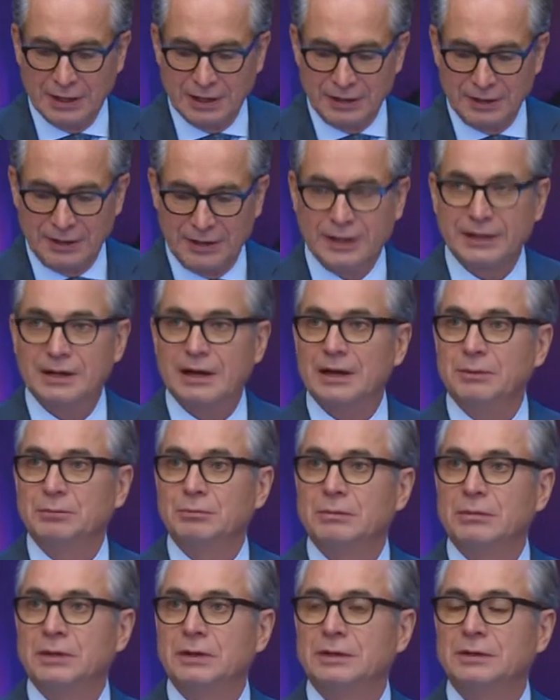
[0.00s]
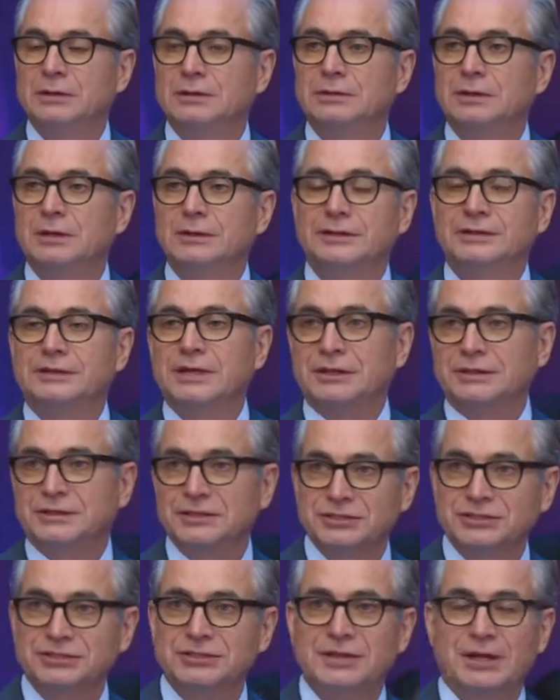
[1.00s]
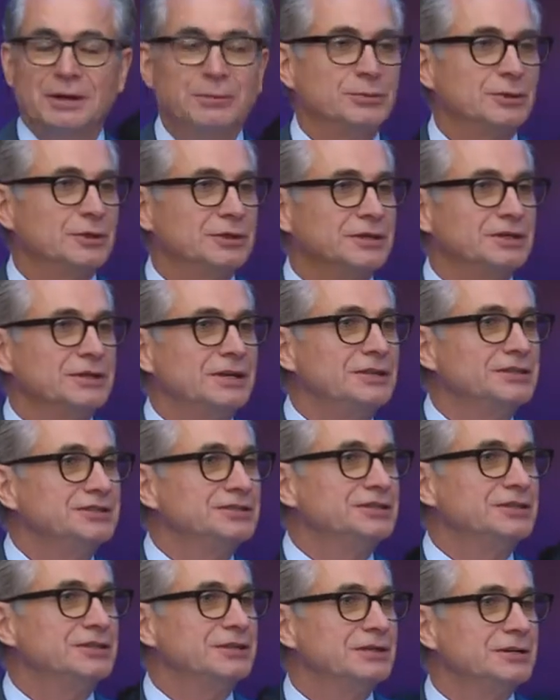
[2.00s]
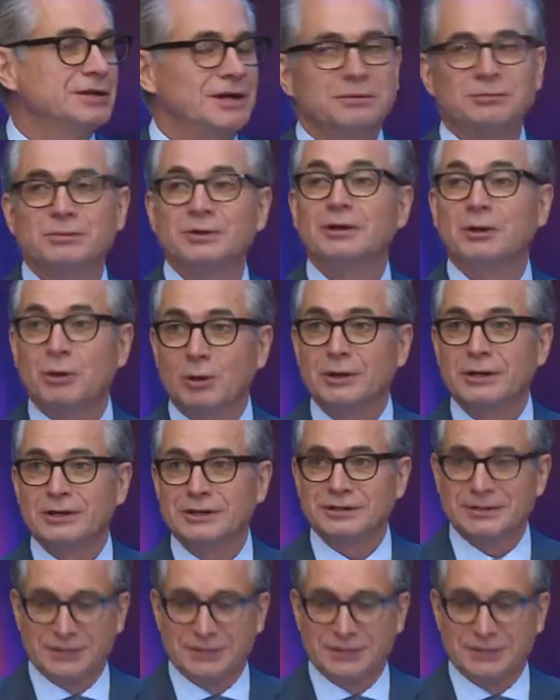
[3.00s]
that I'm not a technician, I'm not an engineer, I'm a lawyer,